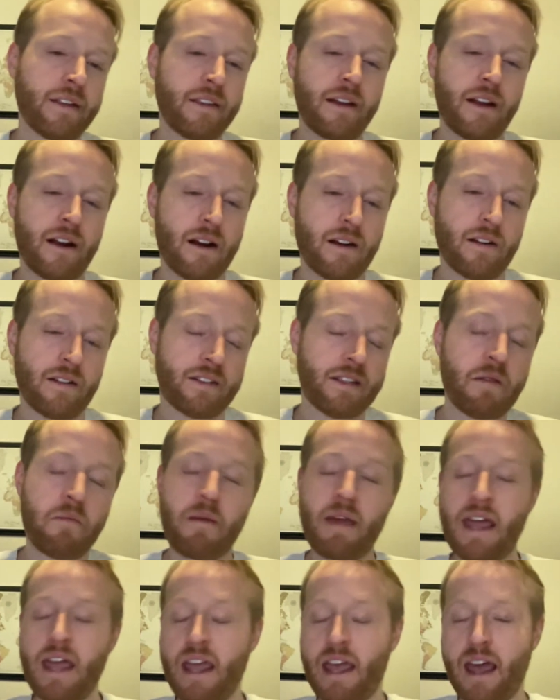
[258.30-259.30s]
they're, to
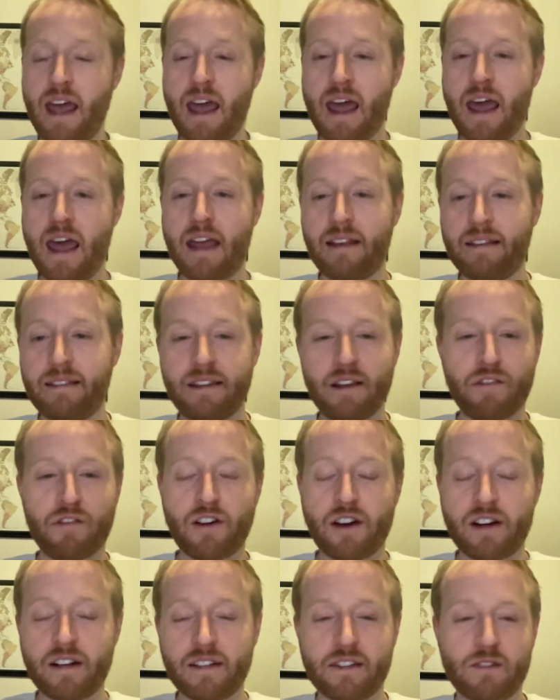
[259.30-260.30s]
me, a
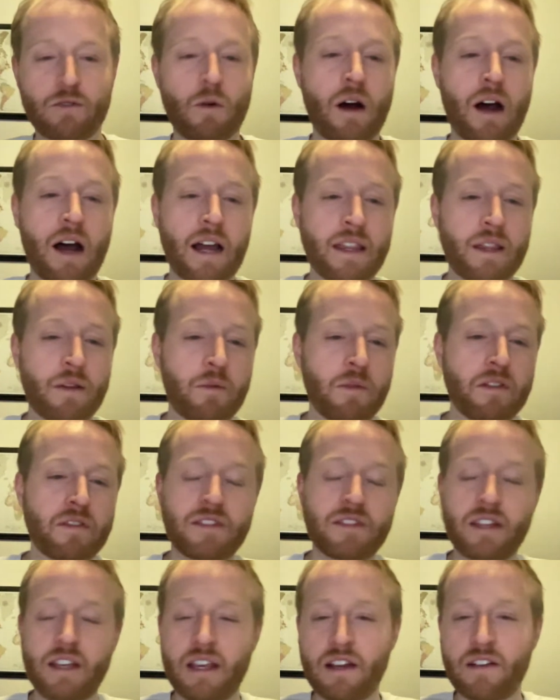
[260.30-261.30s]
different squad than we've
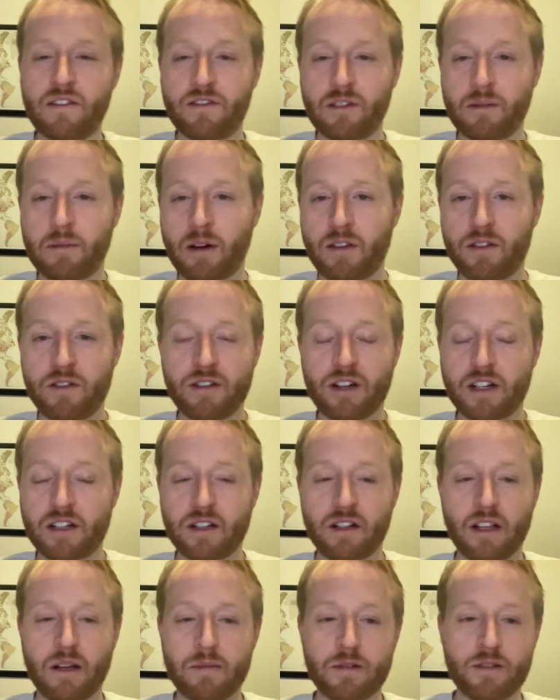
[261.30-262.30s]
seen from other Dutch
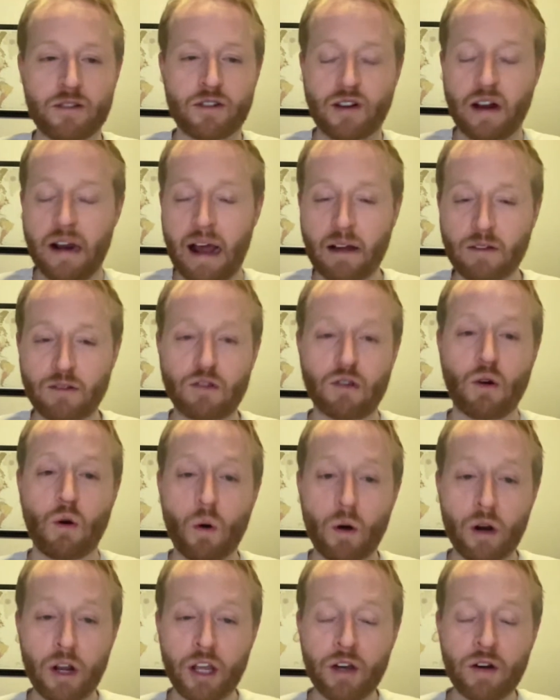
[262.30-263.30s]
clubs that just try to
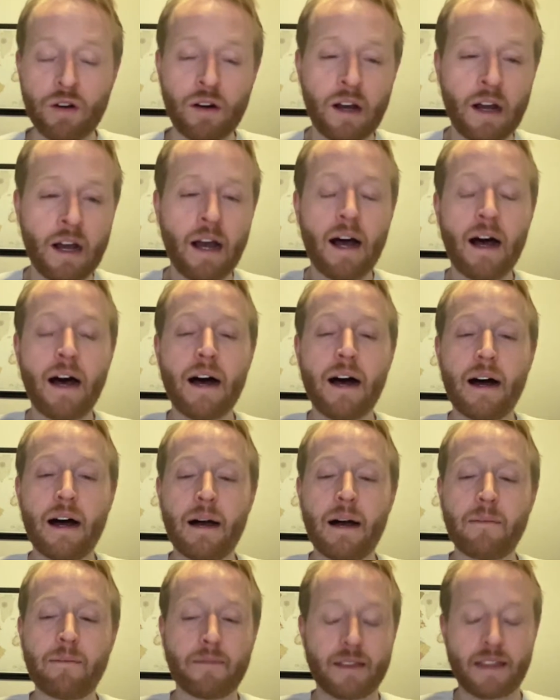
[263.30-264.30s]
outscore you.
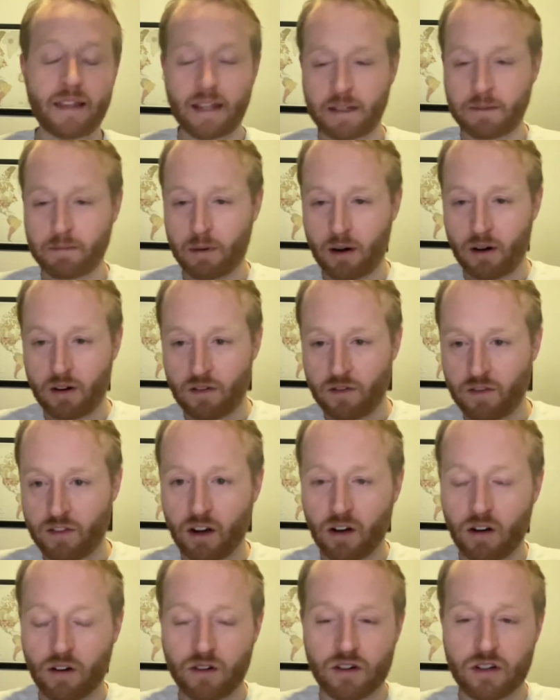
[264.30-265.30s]
I think that's part of the
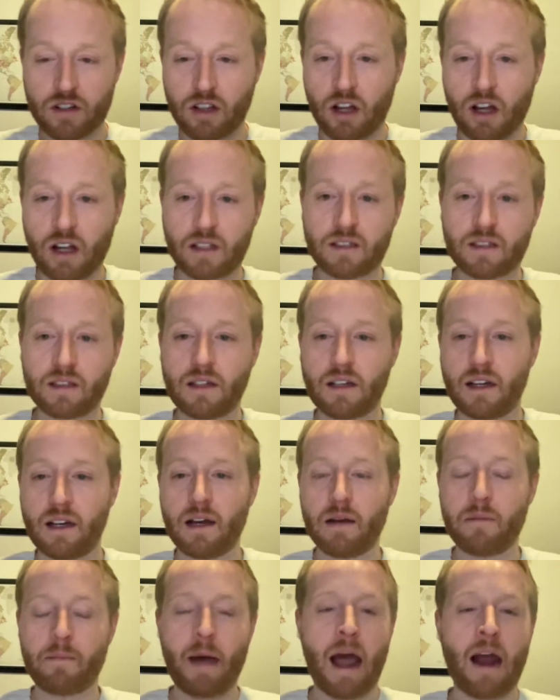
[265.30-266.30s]
Arne Slot
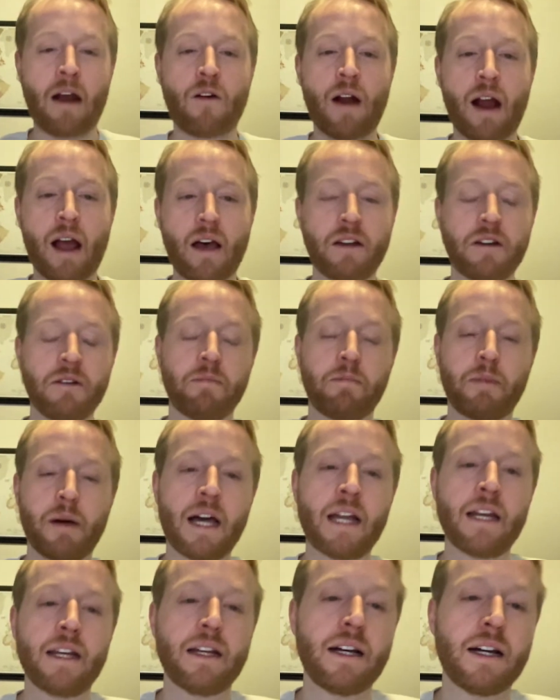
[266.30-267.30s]
background,
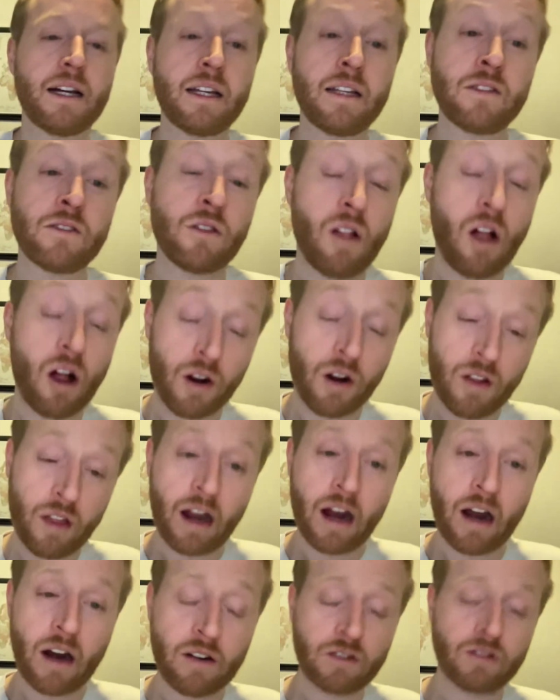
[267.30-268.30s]
but he's no longer
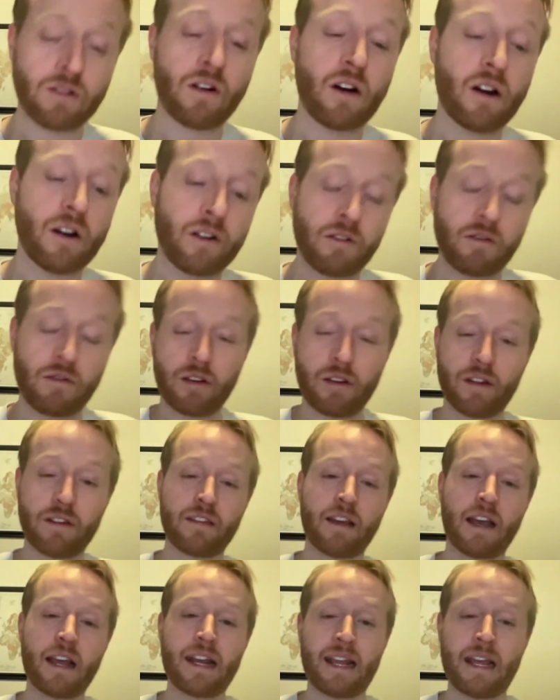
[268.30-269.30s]
there, so hard to really
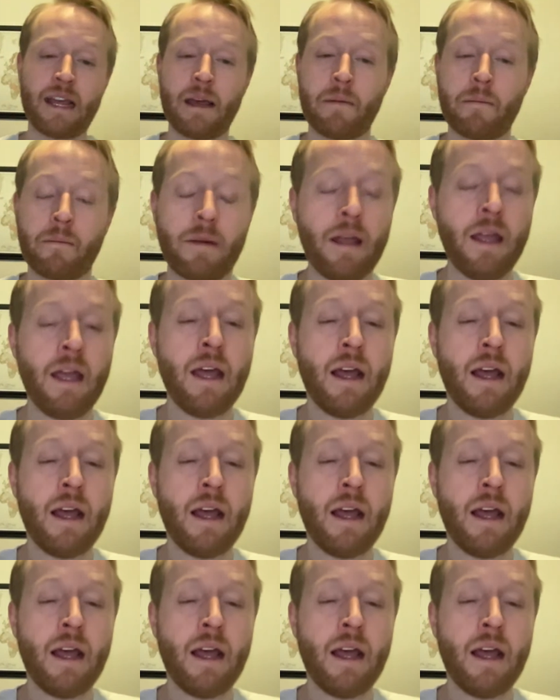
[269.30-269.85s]
cite him.